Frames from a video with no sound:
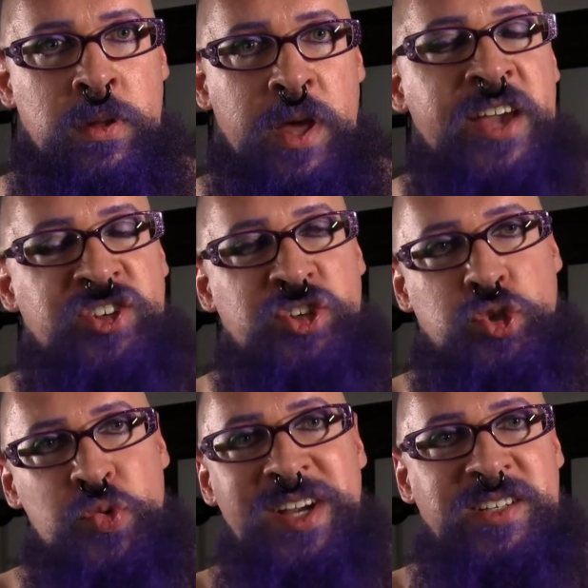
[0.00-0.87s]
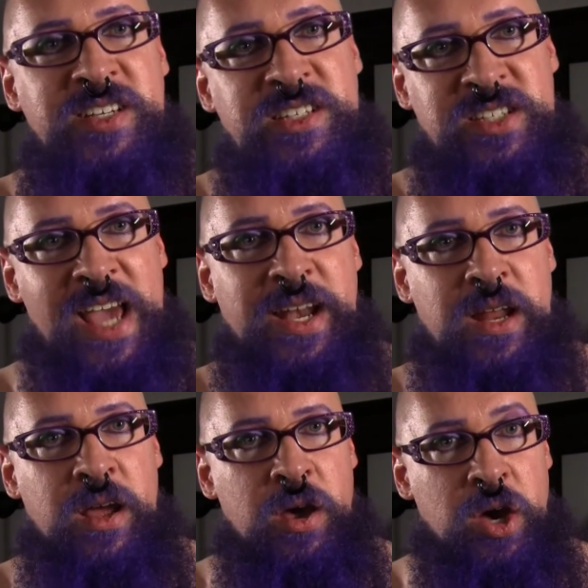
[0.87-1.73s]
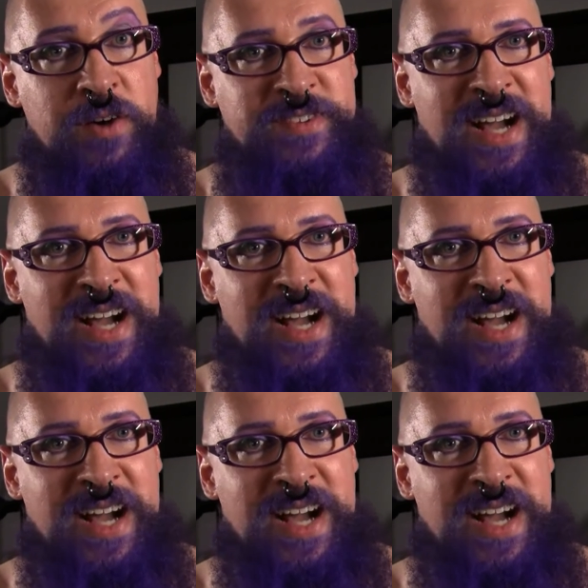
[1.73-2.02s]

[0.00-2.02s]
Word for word: A strict set of